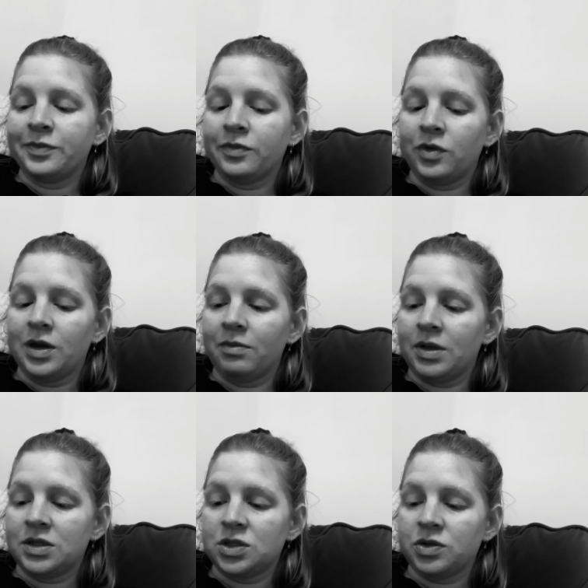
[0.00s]
What a
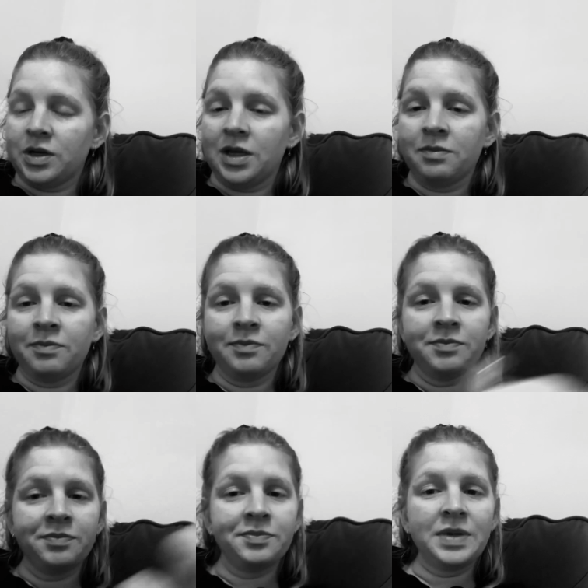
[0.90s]
mystery.
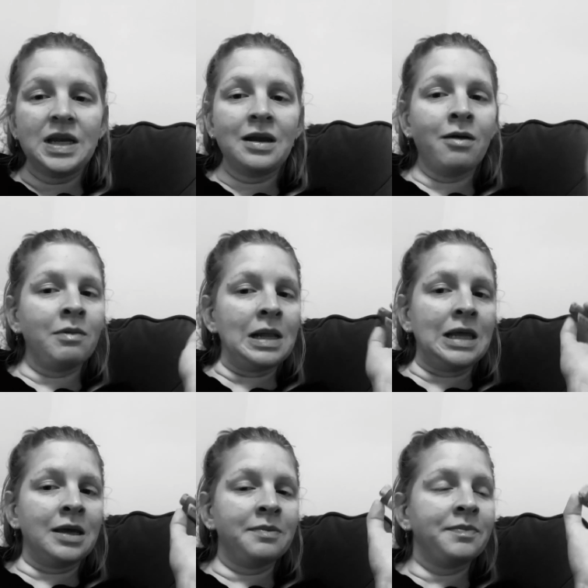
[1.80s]
But not
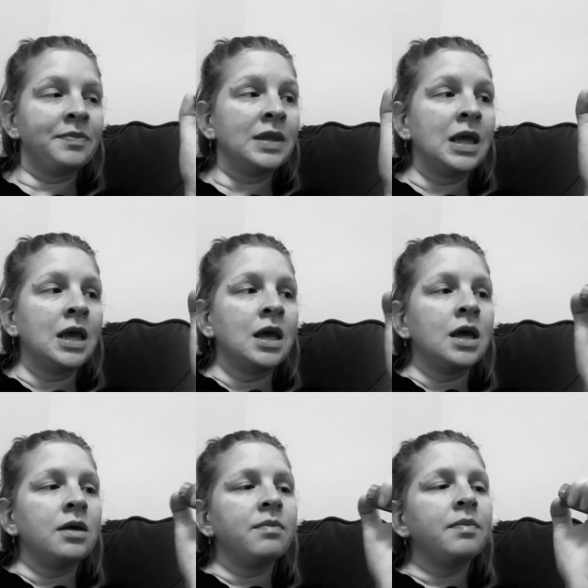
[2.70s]
really.
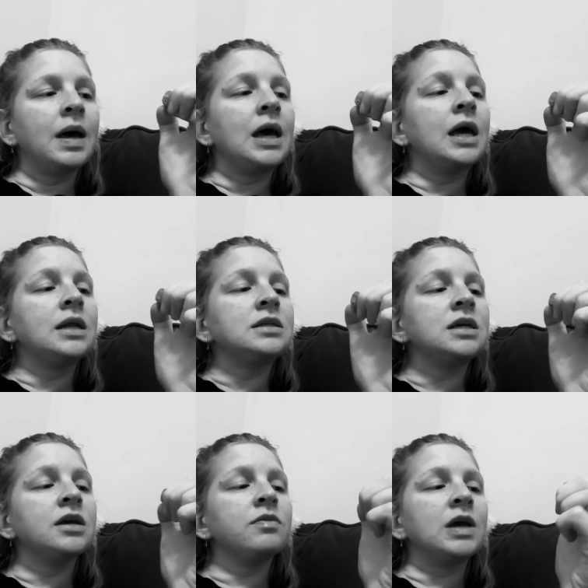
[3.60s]
But
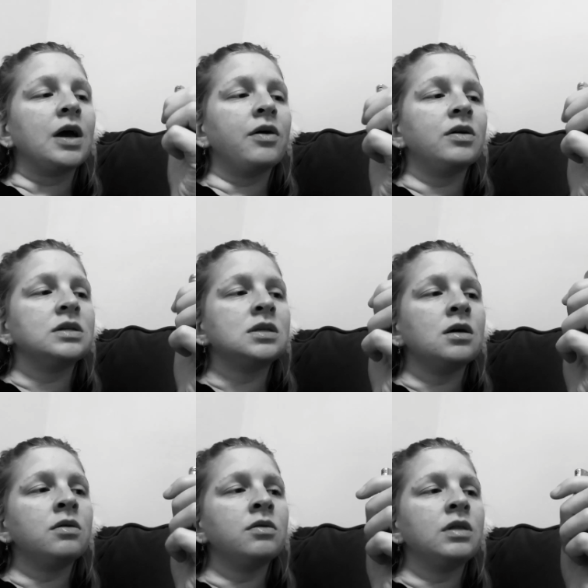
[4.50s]
here we go.
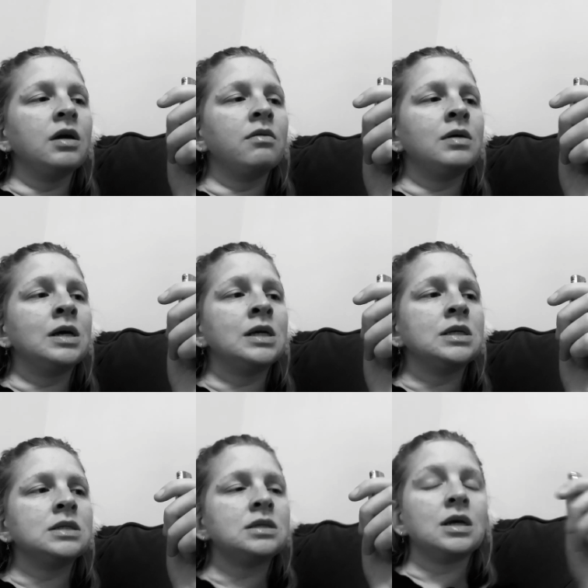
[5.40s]
So there
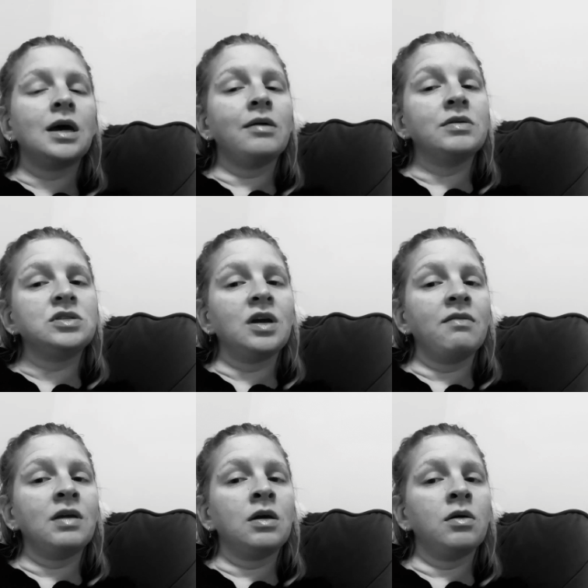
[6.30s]
was, I was
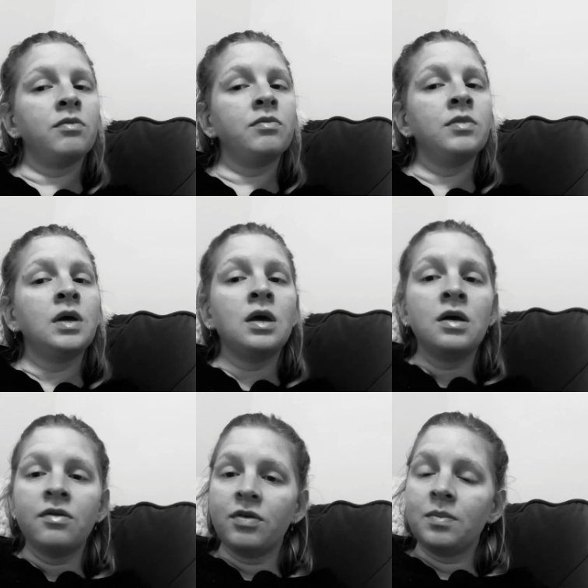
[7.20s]
driving home
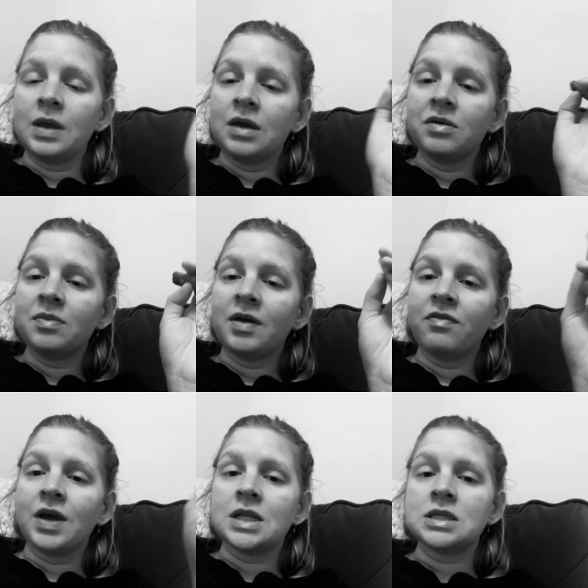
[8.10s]
from being with my
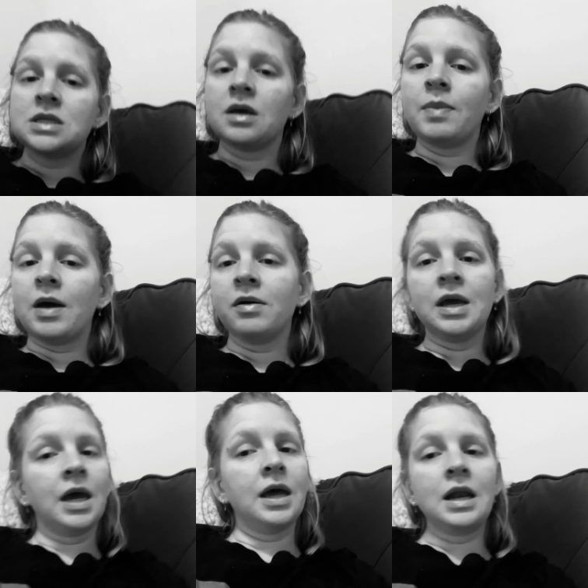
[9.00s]
friends about
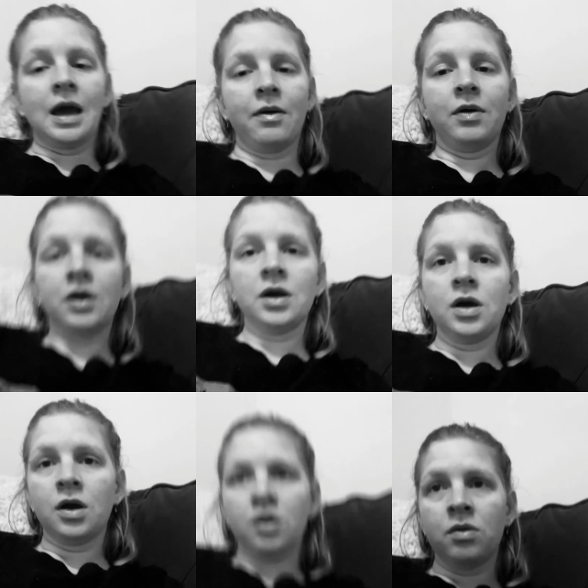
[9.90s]
an hour
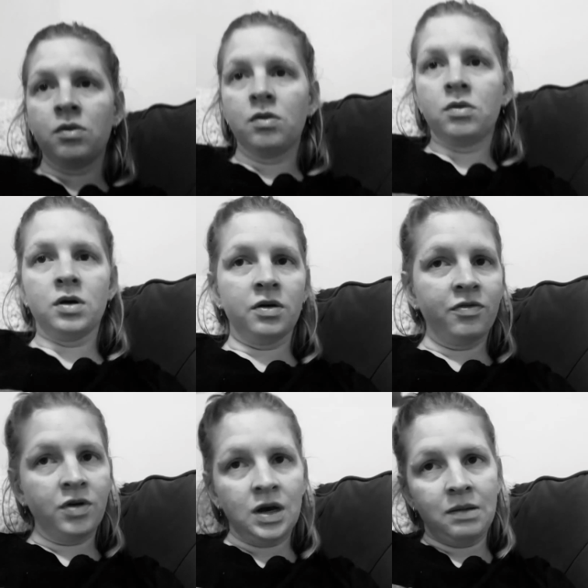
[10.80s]
ago or
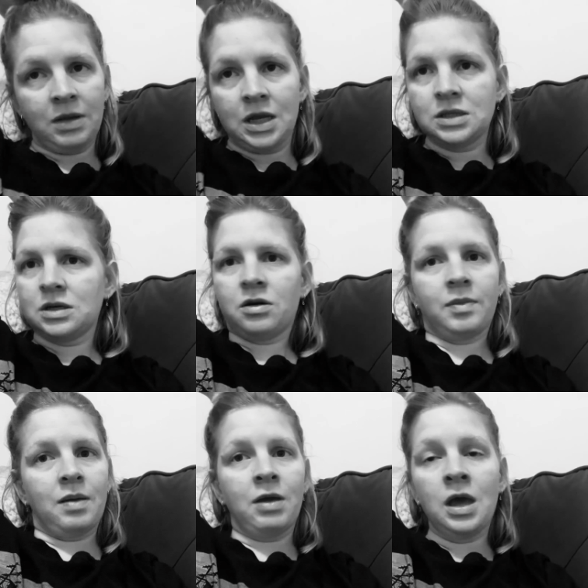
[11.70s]
40 minutes ago
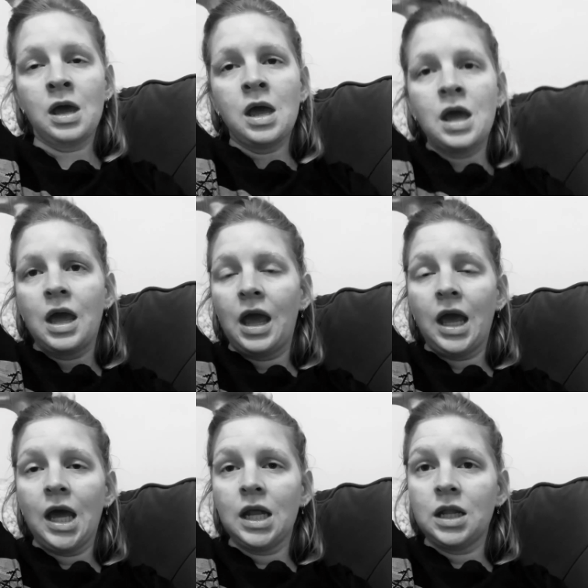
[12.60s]
maybe.
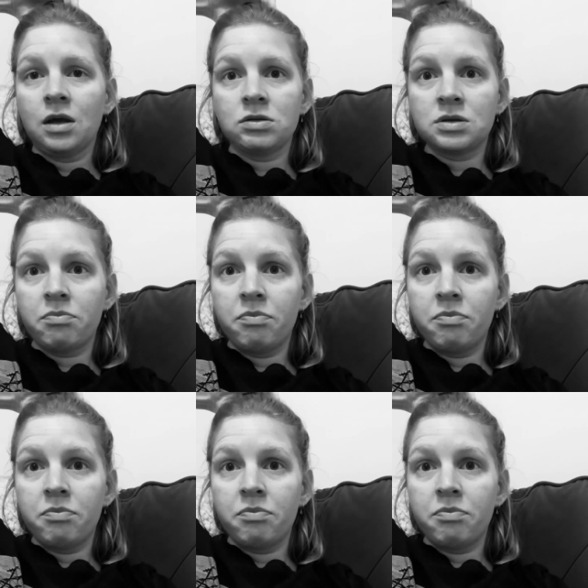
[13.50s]
And there was a